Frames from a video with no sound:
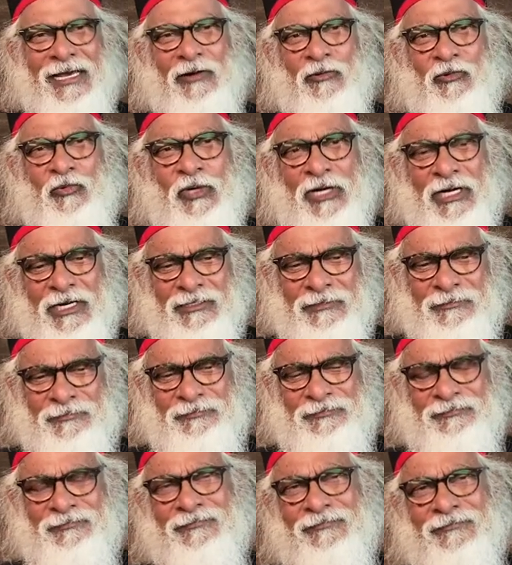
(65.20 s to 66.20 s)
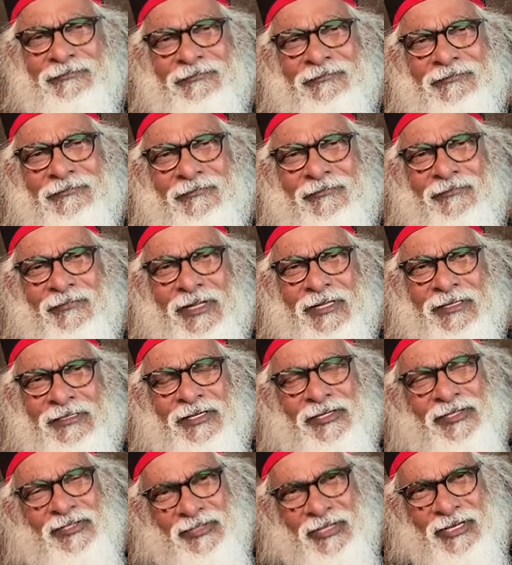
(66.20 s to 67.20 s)
Well,
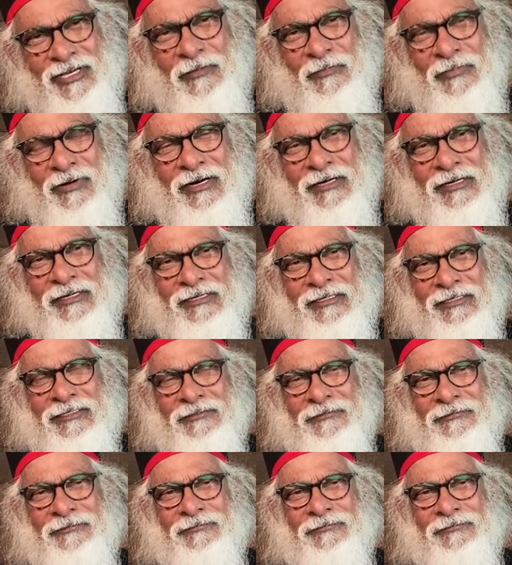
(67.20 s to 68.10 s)
just think about it.